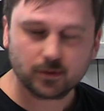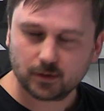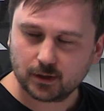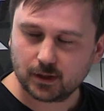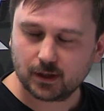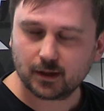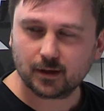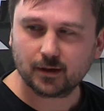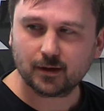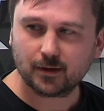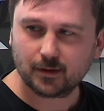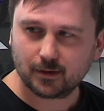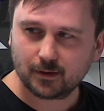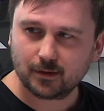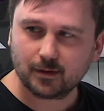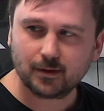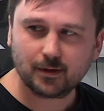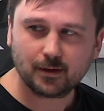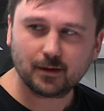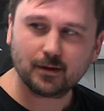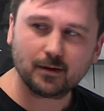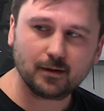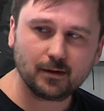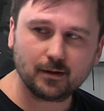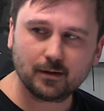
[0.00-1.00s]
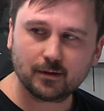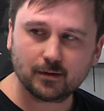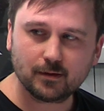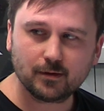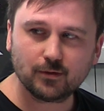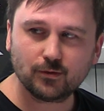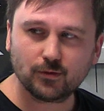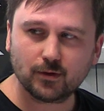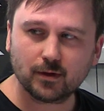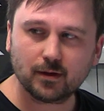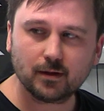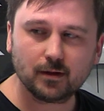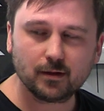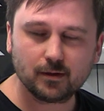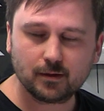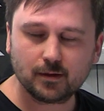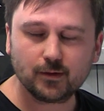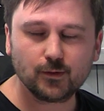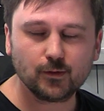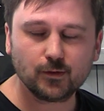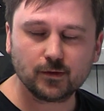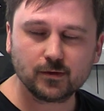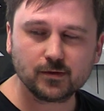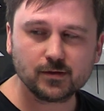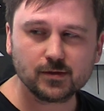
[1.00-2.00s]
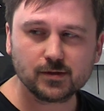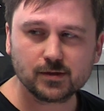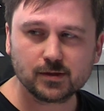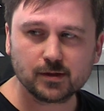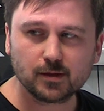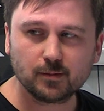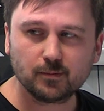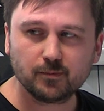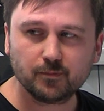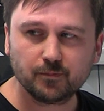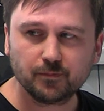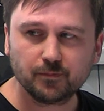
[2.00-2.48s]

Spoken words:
into the system.